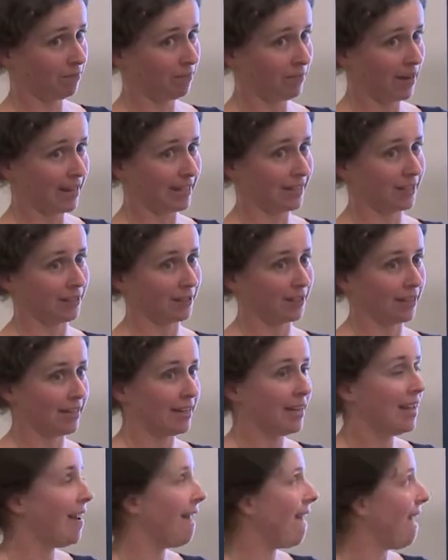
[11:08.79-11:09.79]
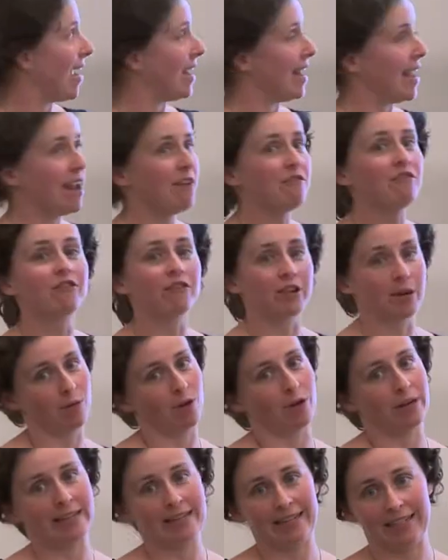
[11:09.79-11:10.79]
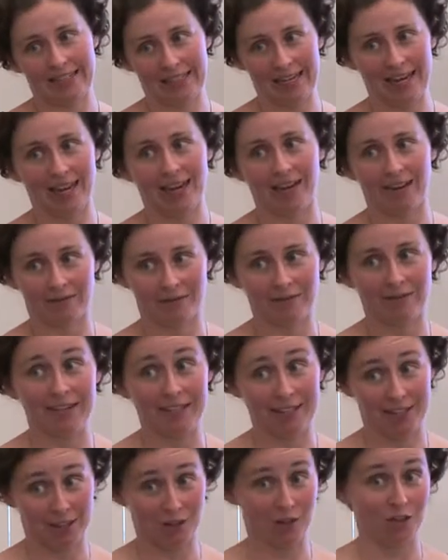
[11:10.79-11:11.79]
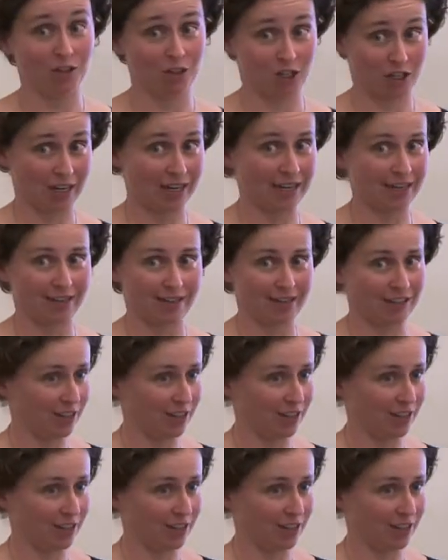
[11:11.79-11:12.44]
basically, and everybody in town reads the news sheet.